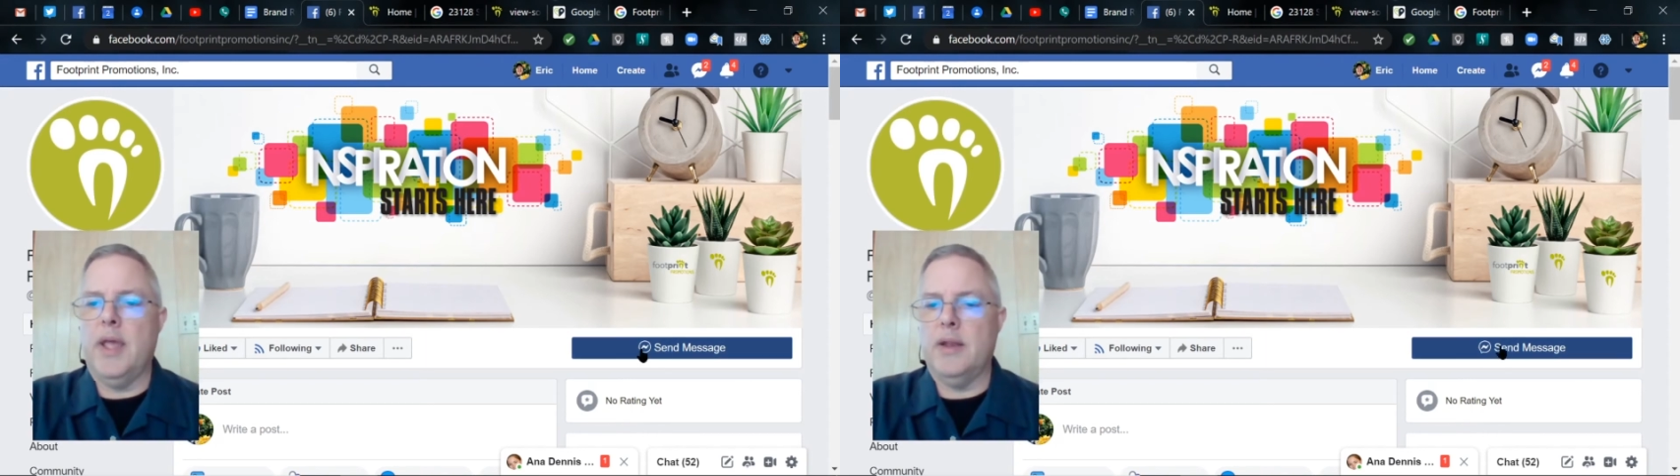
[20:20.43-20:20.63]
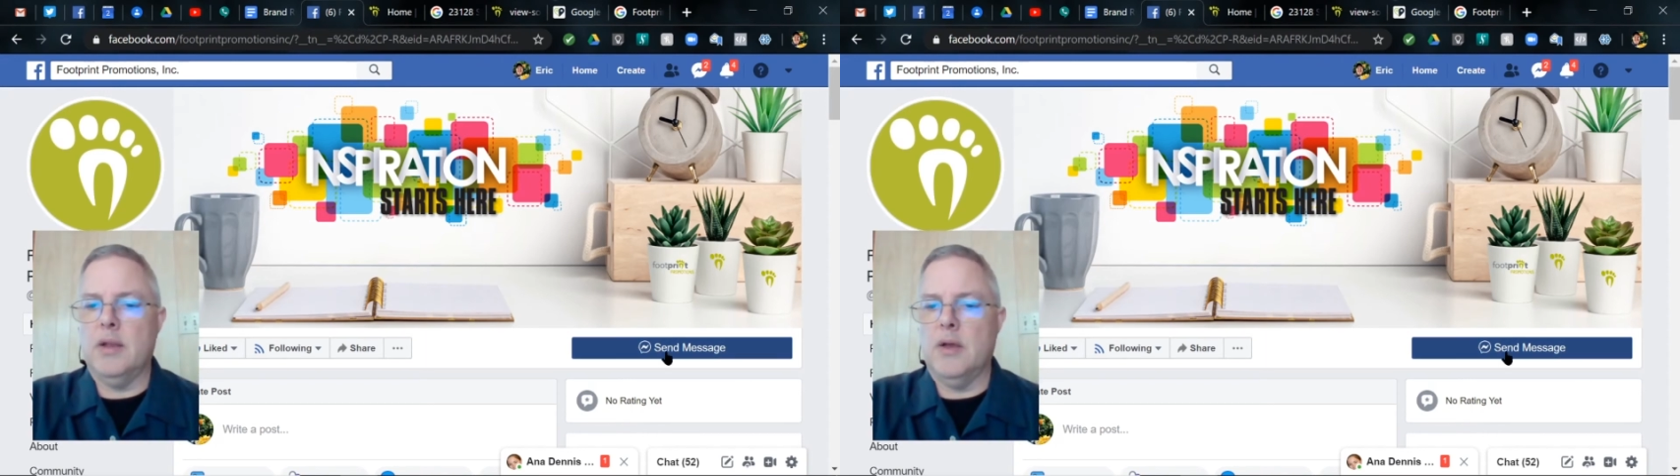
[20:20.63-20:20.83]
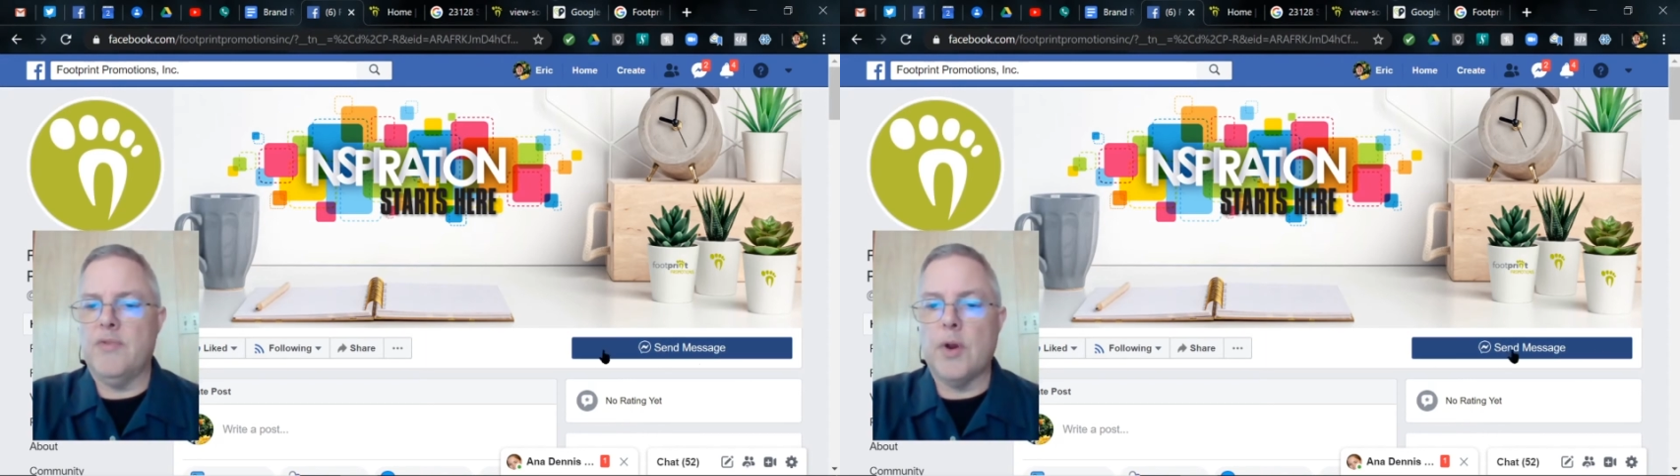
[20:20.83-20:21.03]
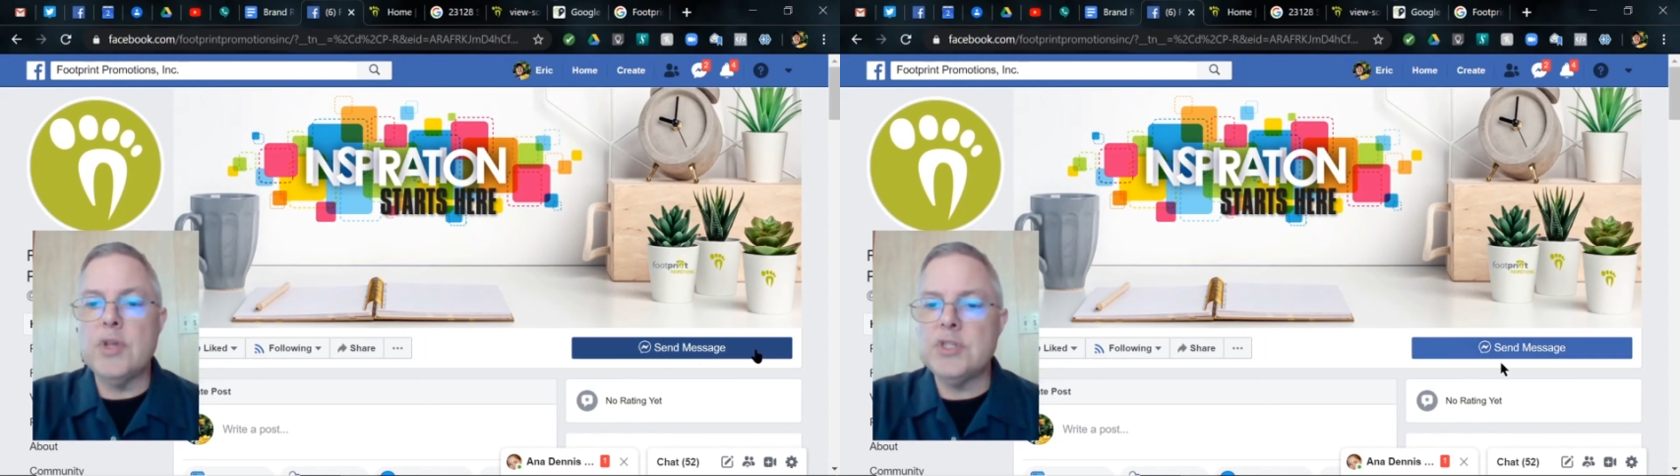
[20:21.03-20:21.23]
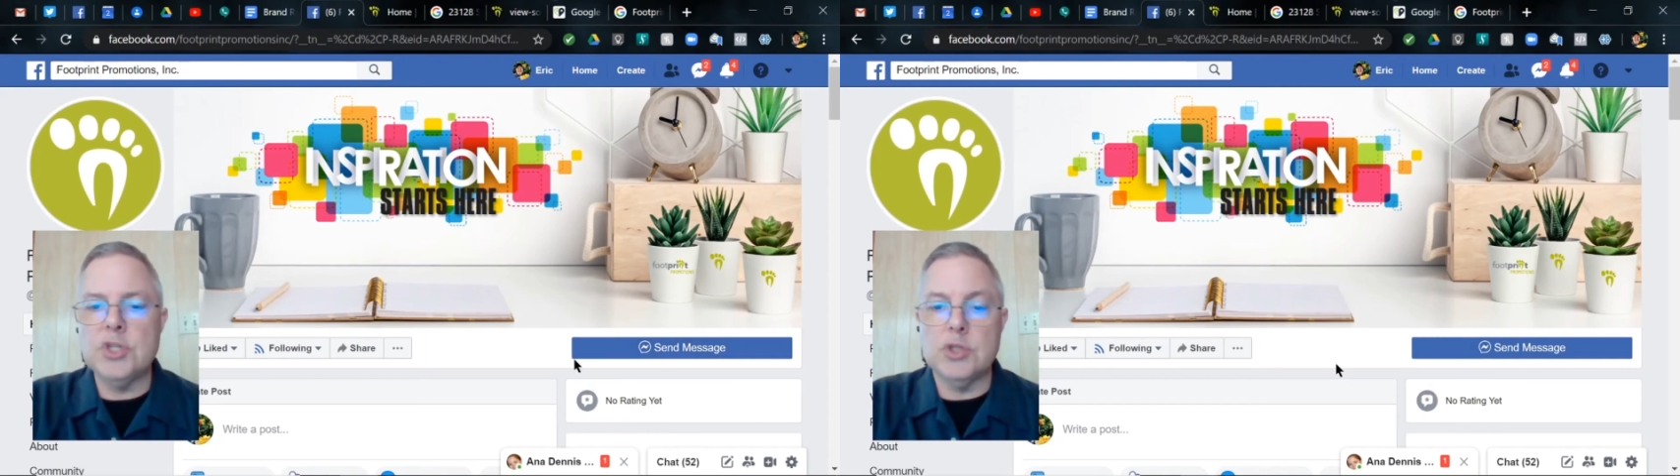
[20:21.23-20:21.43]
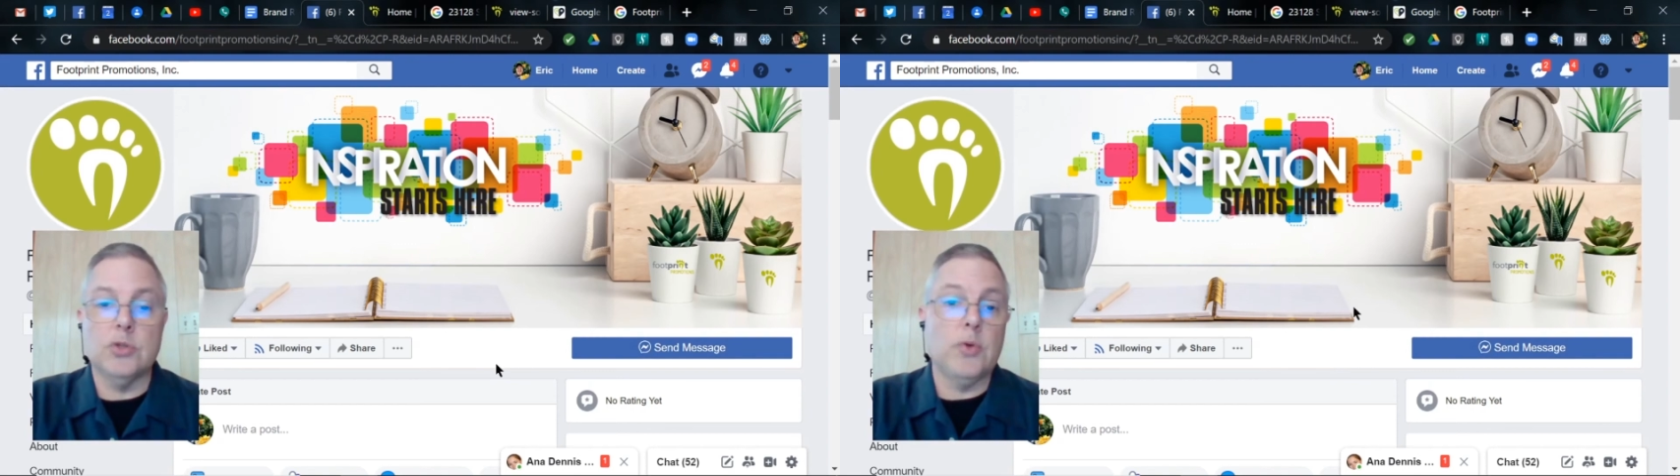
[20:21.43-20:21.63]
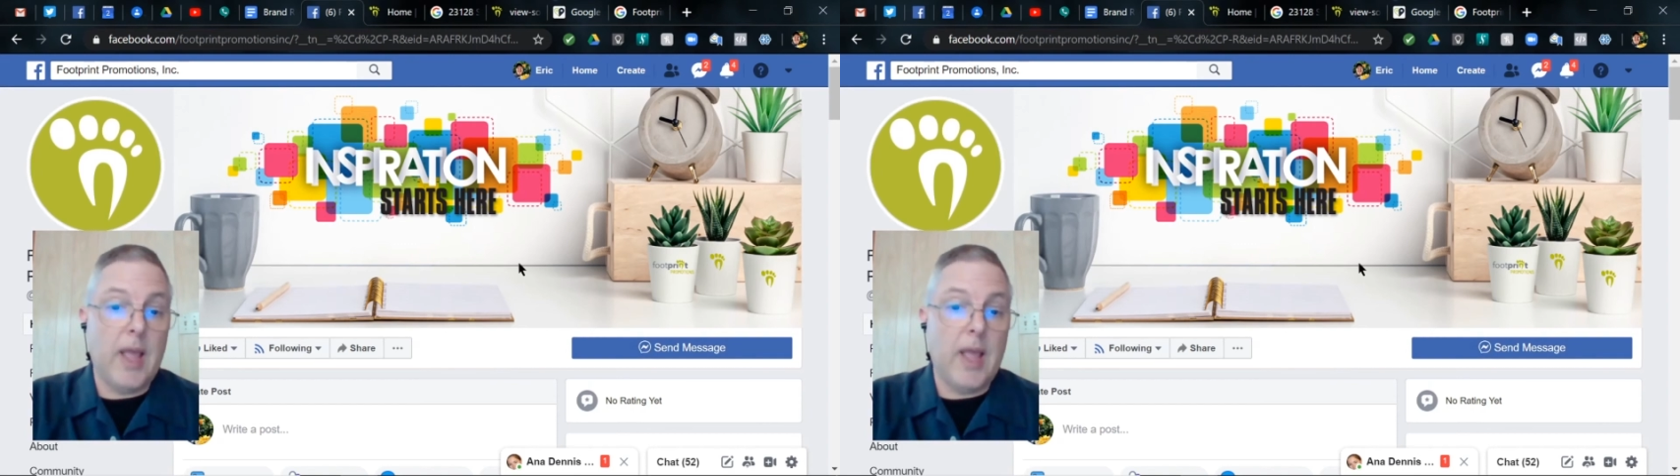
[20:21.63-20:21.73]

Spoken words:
And very easy to do